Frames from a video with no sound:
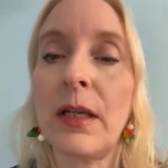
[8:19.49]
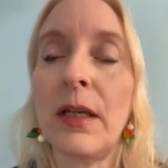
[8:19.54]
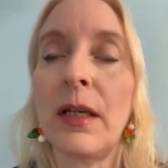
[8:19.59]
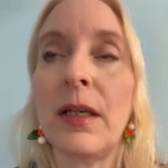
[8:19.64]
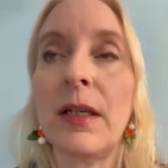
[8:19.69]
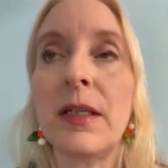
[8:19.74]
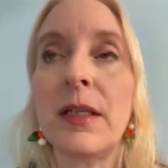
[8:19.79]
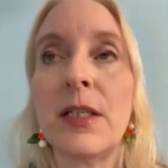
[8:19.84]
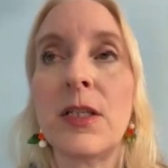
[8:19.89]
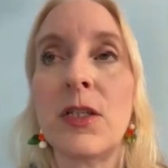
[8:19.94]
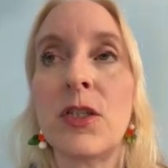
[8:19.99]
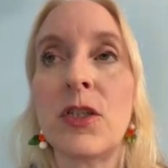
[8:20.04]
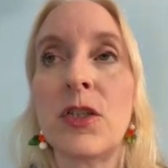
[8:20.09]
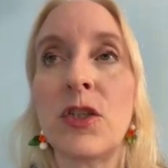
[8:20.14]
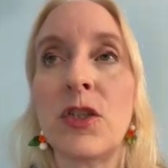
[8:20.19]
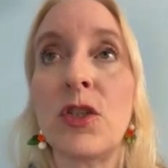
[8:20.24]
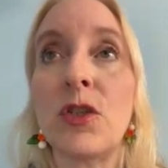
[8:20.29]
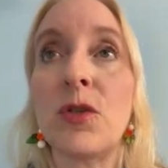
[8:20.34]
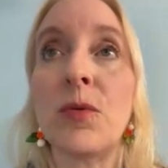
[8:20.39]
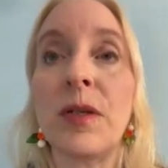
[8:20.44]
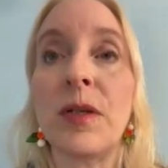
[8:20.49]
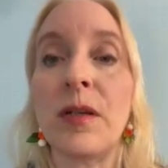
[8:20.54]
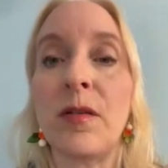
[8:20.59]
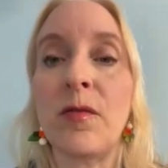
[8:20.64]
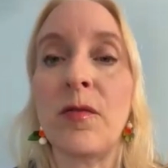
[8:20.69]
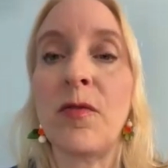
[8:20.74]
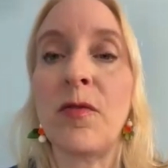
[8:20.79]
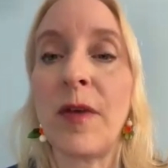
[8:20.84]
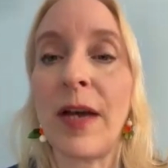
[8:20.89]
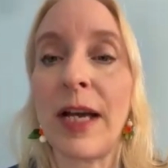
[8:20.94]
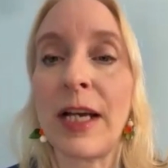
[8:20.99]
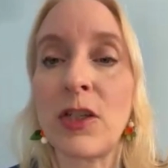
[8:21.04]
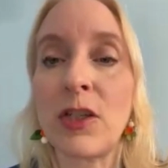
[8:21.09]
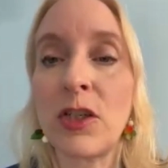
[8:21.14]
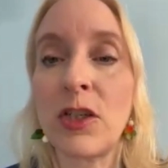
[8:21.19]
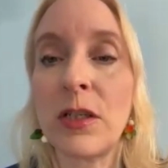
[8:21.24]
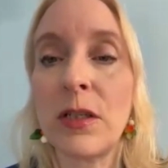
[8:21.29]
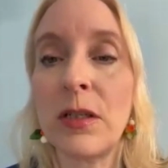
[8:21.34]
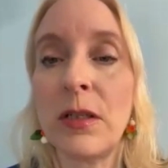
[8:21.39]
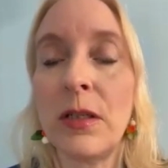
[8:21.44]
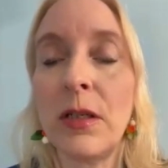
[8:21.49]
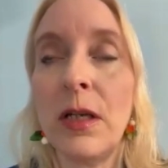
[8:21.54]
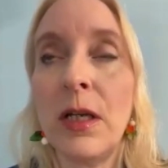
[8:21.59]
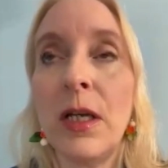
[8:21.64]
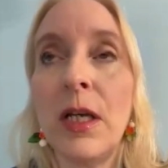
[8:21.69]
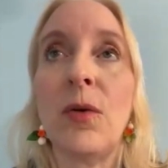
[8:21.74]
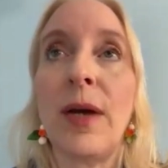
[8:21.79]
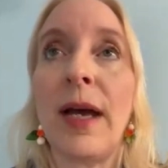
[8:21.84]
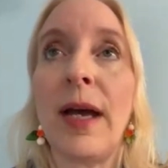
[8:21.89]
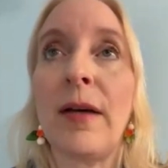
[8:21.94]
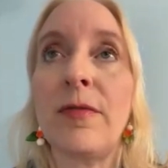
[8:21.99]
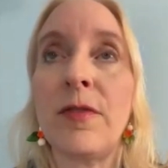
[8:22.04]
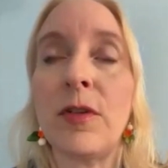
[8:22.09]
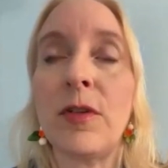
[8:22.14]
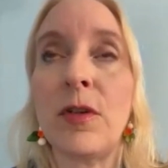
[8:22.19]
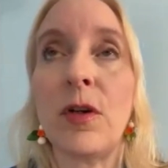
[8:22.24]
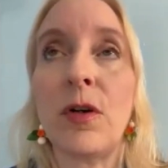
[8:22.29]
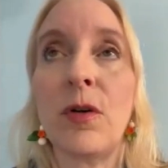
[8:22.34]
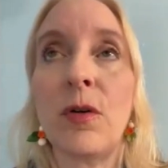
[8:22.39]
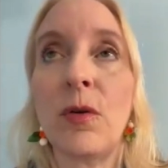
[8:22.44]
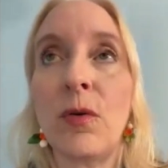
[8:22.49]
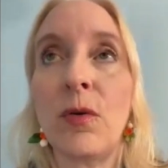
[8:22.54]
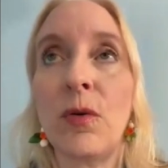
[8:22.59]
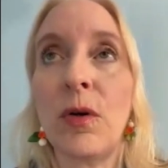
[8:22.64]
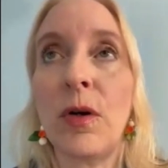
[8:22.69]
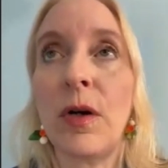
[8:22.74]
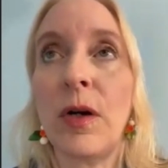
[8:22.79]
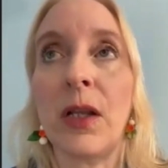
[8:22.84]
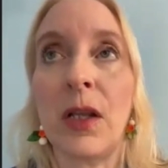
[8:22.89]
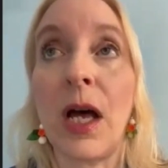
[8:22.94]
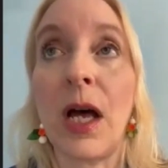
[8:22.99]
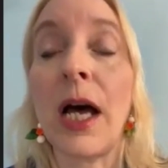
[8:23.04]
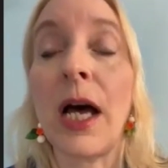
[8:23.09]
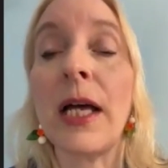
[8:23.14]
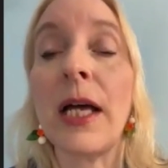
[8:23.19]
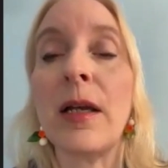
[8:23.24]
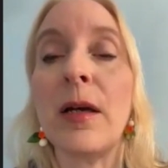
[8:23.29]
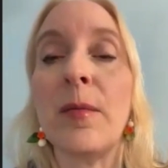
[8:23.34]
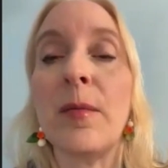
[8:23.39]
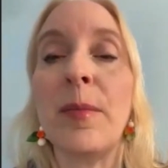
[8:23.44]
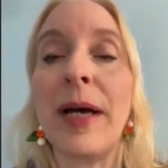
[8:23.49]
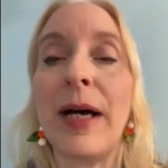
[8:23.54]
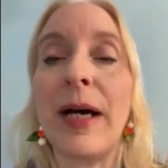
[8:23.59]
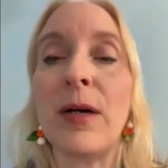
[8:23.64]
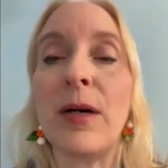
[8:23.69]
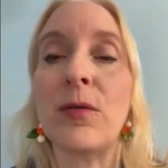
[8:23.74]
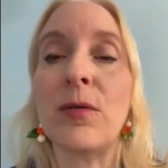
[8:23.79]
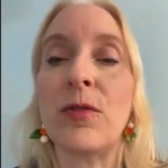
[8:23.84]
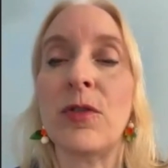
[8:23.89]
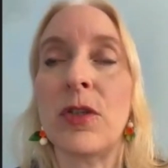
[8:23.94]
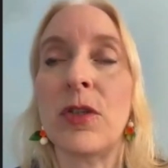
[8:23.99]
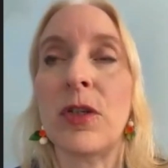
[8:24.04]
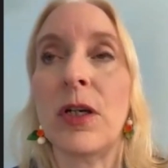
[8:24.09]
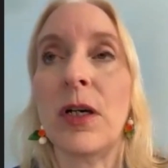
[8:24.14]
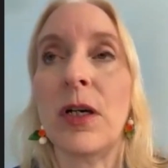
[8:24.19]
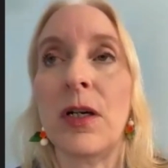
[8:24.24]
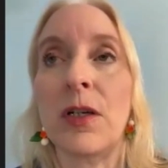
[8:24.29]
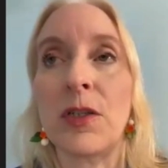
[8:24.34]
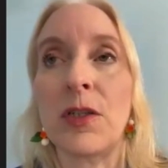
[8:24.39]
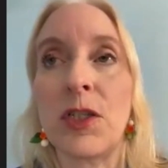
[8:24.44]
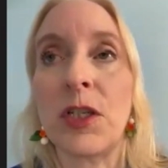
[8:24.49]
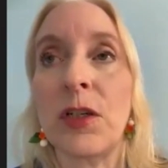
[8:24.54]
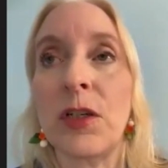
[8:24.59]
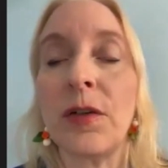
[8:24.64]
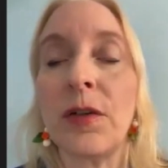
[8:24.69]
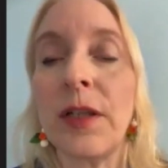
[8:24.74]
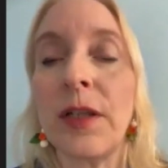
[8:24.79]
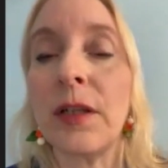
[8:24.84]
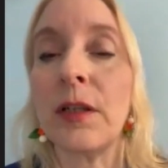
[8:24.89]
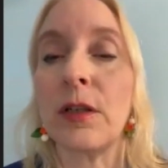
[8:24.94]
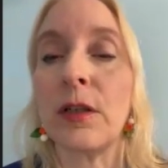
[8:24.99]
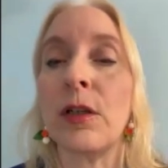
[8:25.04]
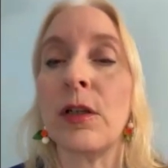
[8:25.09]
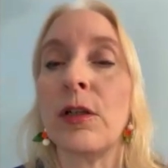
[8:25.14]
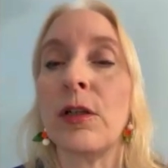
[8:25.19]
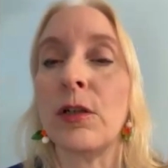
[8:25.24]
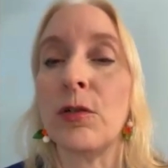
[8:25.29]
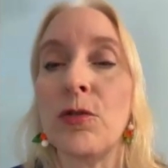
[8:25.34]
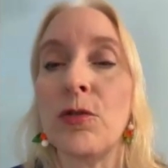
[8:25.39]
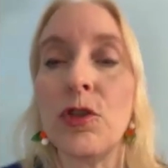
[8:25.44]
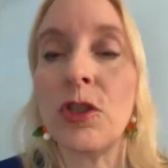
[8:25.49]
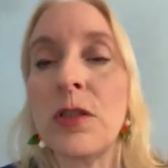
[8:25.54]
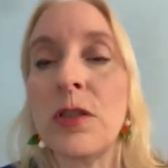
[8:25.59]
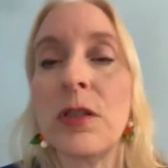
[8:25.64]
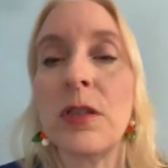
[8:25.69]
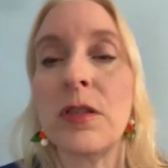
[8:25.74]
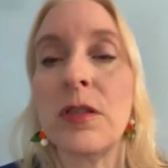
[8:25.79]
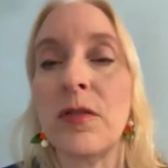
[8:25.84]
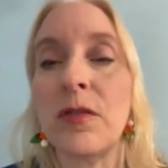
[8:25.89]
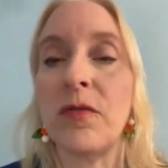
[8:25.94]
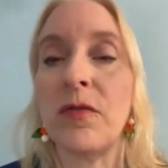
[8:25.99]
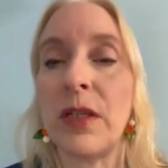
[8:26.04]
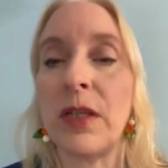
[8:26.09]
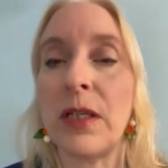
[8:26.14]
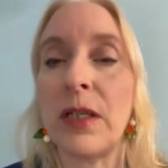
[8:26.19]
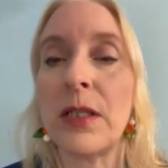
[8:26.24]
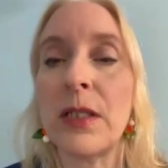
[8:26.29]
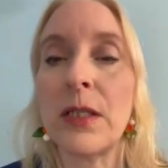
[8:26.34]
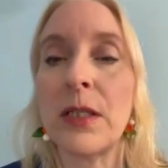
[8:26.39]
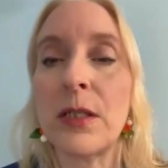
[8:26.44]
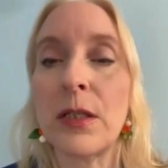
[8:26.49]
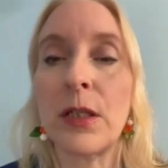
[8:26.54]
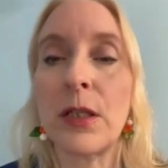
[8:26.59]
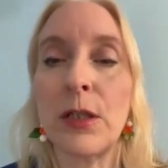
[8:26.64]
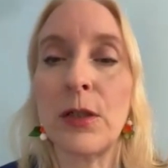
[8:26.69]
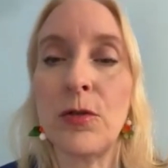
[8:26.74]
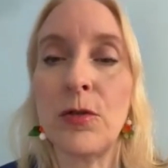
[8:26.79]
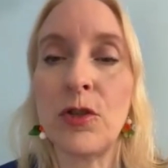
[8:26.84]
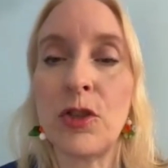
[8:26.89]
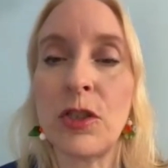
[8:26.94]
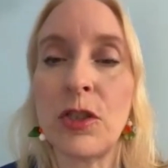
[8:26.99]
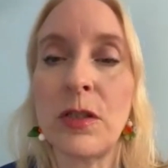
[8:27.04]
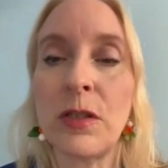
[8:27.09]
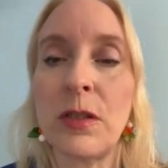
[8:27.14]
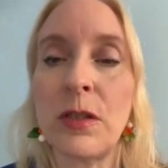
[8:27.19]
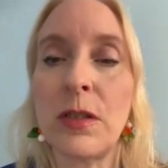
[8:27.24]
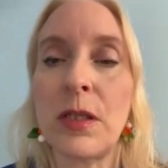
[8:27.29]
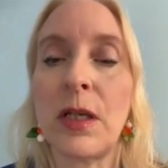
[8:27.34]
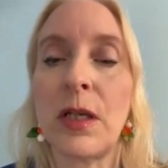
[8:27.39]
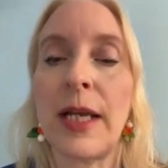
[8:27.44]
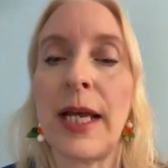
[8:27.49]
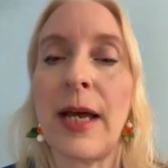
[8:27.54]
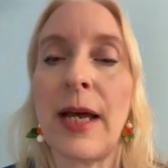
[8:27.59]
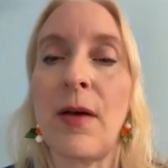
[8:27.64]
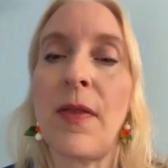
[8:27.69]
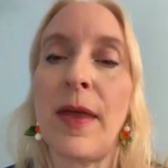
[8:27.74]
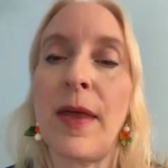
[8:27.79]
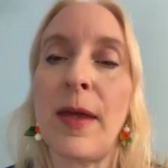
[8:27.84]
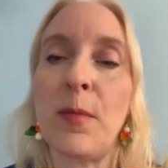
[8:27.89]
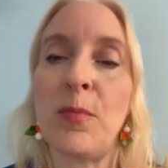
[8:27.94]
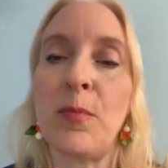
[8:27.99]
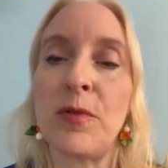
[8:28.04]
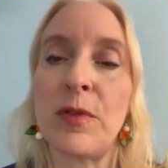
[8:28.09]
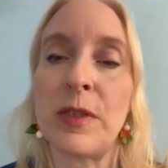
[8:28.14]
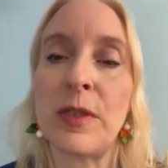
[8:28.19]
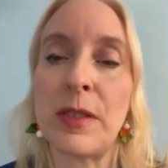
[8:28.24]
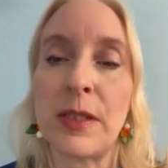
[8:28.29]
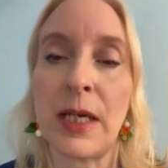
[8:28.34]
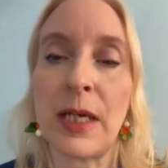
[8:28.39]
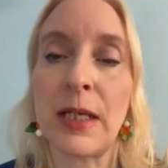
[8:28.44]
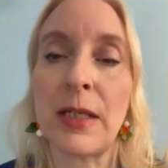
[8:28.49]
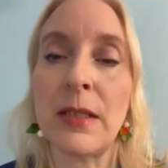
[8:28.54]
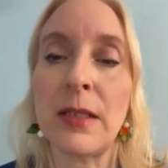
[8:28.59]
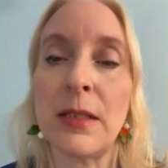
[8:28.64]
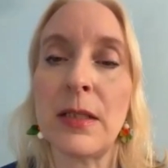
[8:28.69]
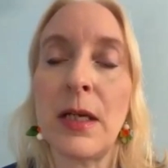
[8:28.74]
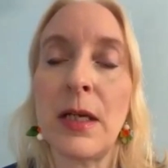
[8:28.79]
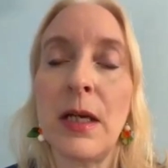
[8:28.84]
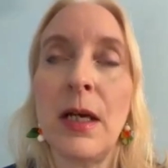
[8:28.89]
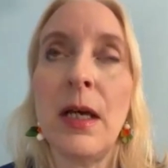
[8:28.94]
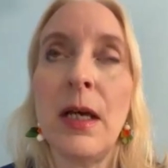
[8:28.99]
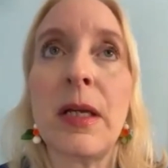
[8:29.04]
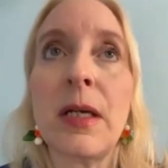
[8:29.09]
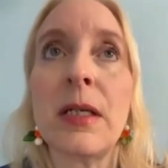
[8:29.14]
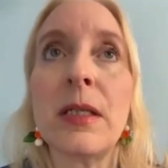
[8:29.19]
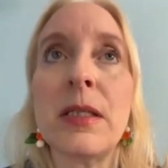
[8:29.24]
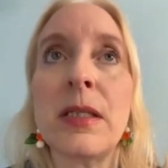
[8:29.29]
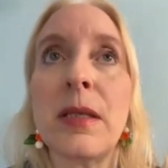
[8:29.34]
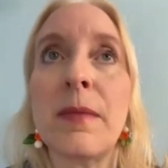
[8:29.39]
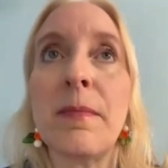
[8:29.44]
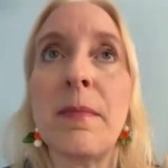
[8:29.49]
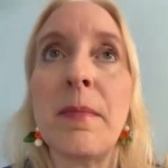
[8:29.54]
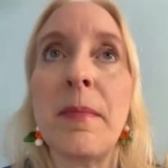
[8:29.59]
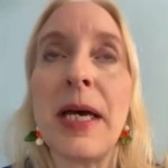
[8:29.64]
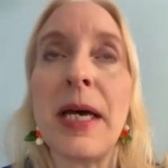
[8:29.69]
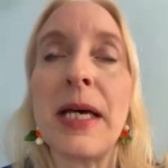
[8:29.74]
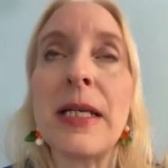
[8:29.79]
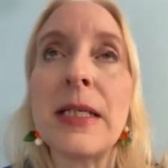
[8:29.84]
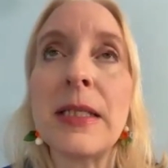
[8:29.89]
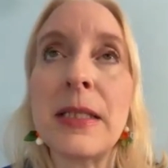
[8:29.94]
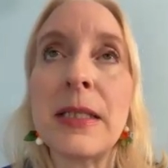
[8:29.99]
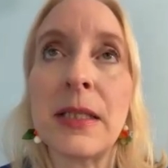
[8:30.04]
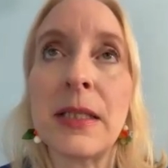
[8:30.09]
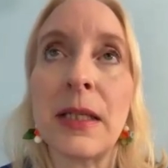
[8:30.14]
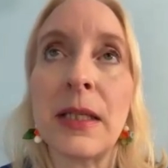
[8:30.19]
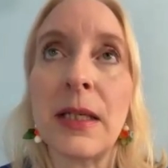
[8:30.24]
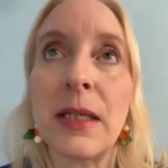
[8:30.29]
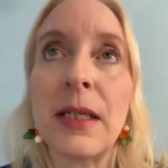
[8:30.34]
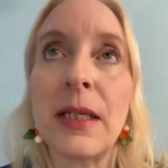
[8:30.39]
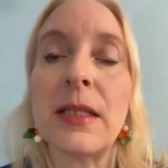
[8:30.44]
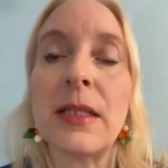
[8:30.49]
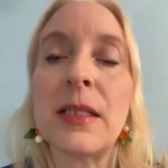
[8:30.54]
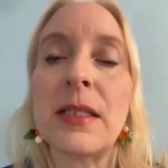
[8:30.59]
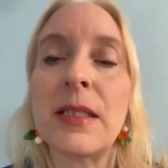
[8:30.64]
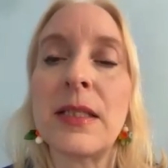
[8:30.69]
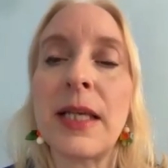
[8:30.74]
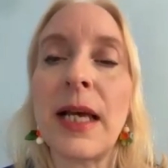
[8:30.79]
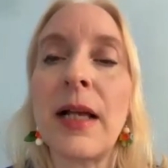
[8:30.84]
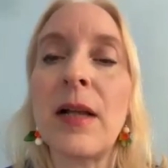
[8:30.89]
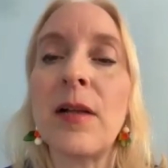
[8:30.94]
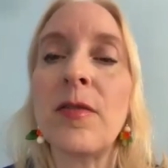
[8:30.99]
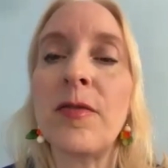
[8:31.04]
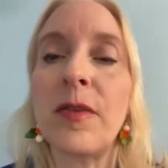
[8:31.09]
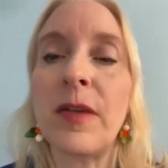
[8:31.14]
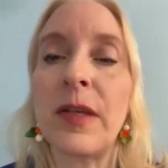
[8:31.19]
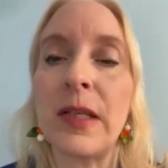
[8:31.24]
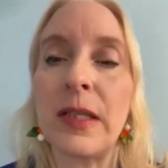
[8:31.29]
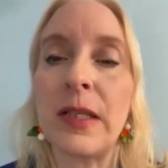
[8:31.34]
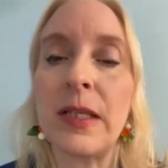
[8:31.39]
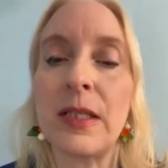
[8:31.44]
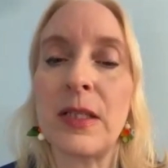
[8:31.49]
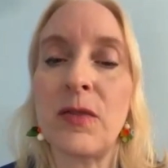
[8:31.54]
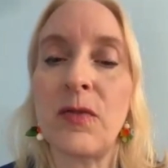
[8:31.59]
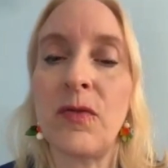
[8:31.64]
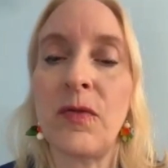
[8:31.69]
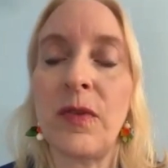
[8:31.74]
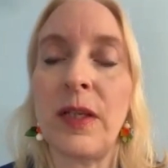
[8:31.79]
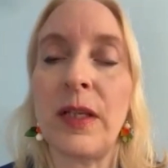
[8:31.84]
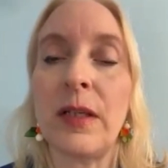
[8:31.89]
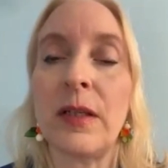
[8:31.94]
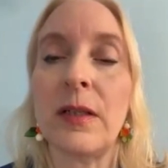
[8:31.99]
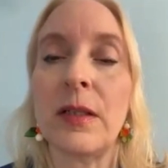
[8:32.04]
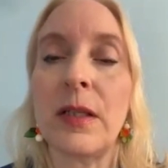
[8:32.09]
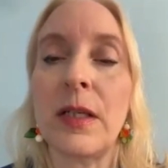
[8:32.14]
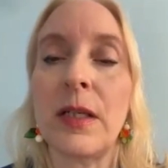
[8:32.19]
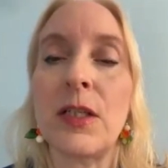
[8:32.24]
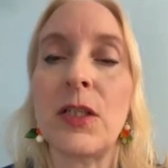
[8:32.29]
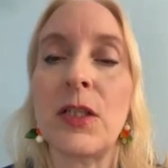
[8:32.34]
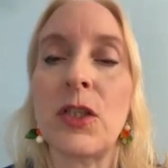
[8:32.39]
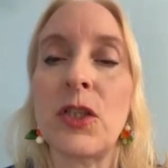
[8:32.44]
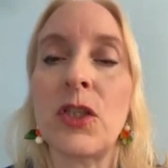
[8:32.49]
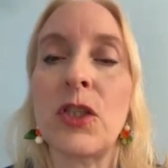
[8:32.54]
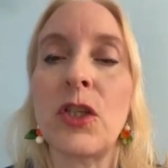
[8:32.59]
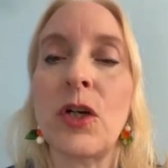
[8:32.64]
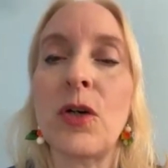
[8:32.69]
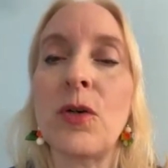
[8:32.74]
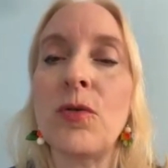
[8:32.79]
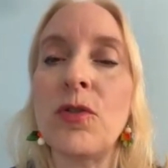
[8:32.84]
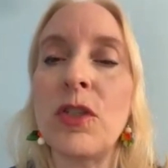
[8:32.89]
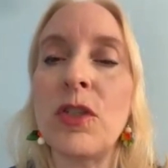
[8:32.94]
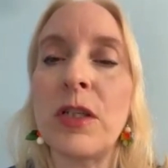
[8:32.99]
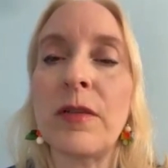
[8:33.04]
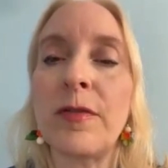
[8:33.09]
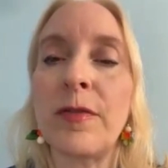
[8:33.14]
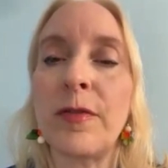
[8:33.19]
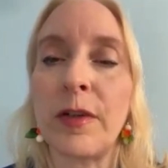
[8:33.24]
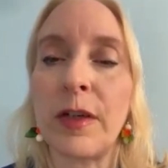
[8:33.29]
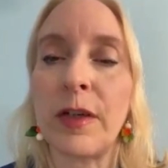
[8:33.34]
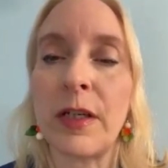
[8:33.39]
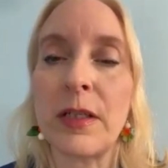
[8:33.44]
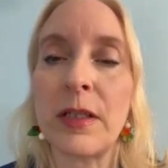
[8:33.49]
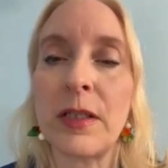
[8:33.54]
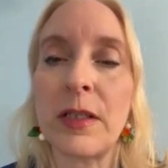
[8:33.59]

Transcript: In addition to an infection, you have to know a lot about arterial occlusions and venous occlusions and how they present, because the medicine itself in this field is so different.